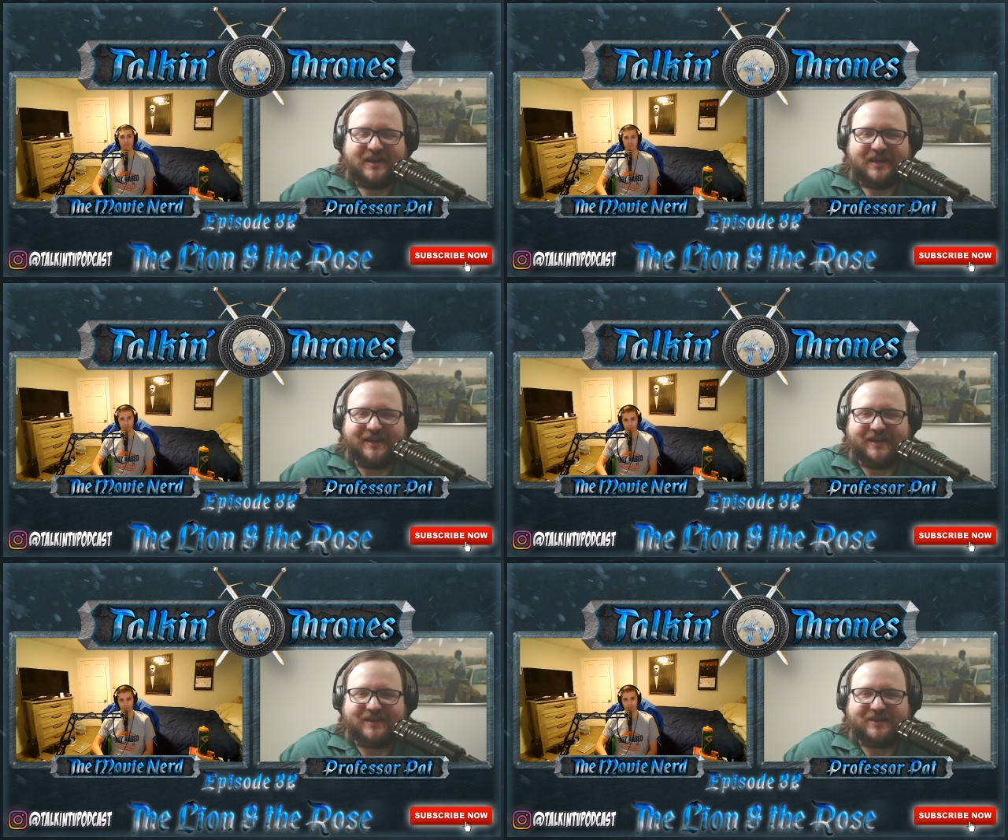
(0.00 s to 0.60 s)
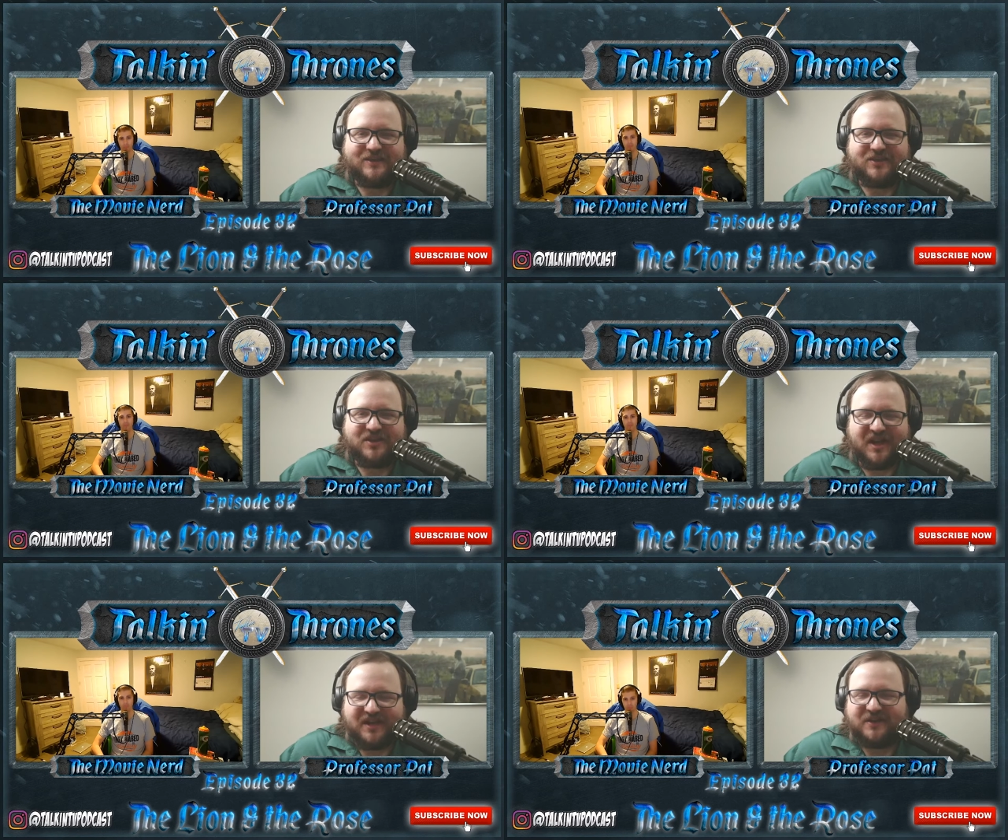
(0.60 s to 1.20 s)
is
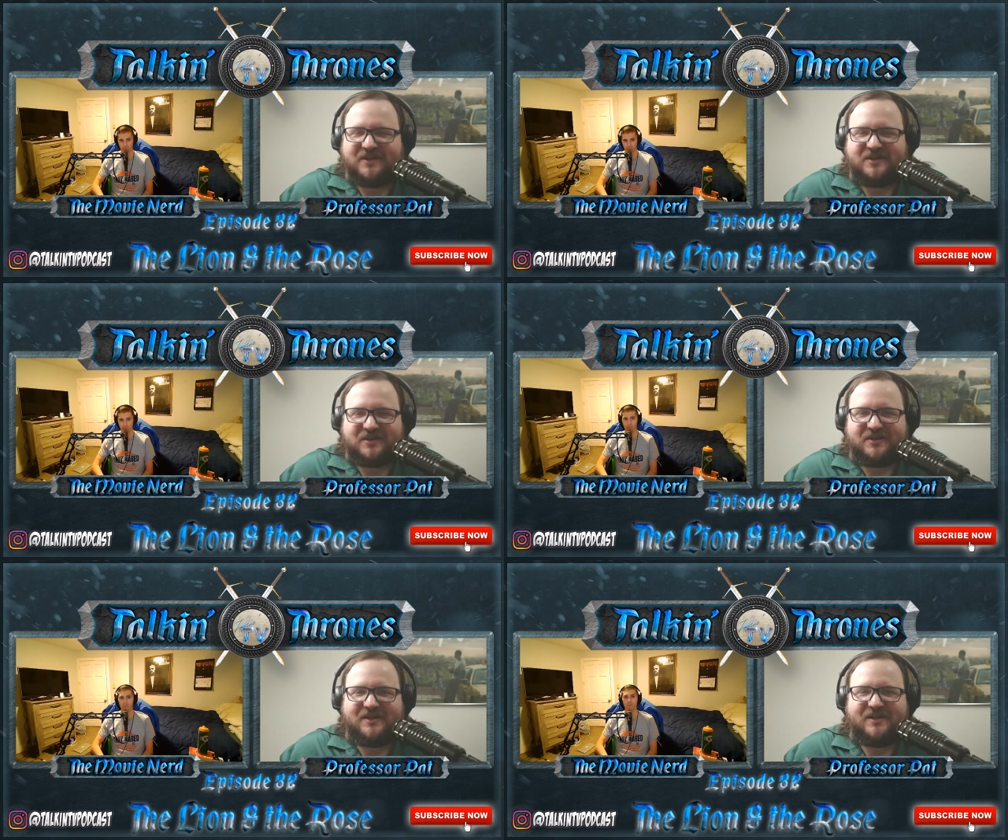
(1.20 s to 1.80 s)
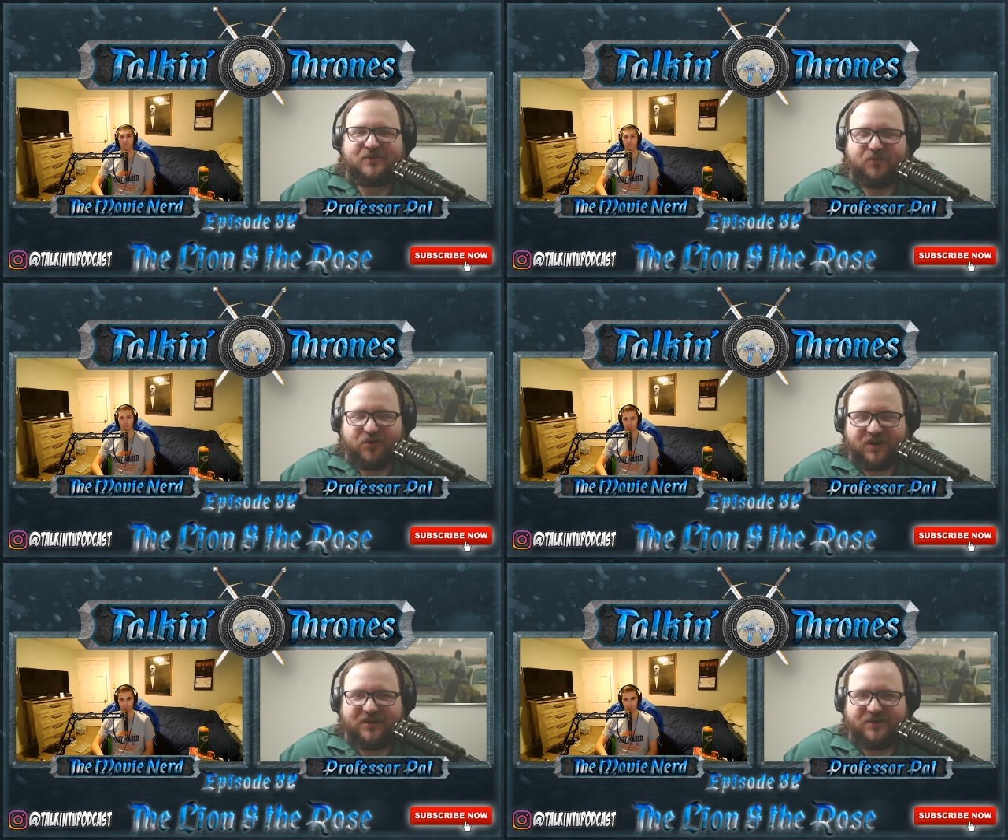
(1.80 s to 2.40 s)
childishly
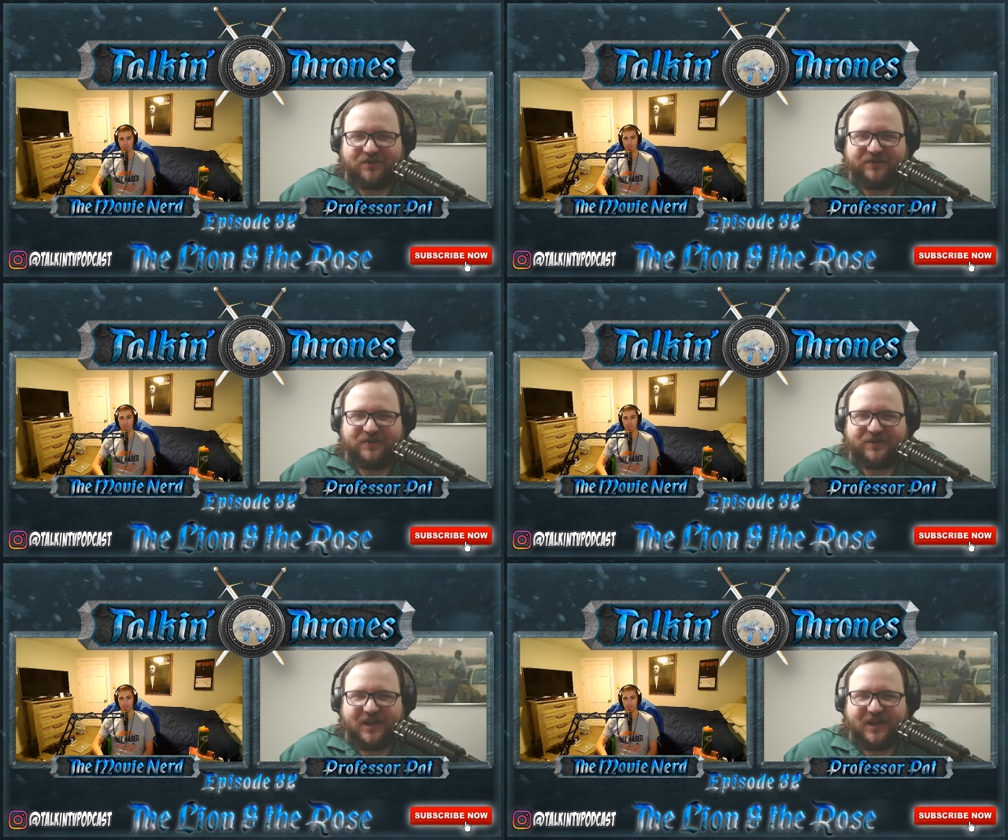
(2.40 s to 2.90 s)
walk over